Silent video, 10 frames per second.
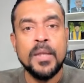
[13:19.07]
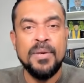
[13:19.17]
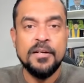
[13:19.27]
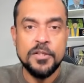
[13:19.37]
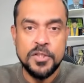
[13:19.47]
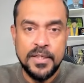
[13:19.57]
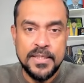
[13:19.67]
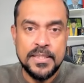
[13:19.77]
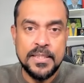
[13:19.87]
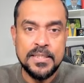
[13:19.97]
penetration
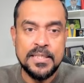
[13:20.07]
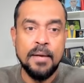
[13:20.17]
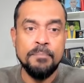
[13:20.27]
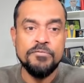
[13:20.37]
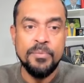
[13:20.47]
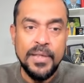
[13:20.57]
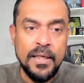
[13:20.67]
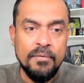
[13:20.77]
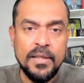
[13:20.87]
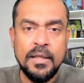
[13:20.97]
testers are
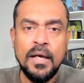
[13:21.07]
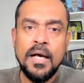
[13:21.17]
familiar with.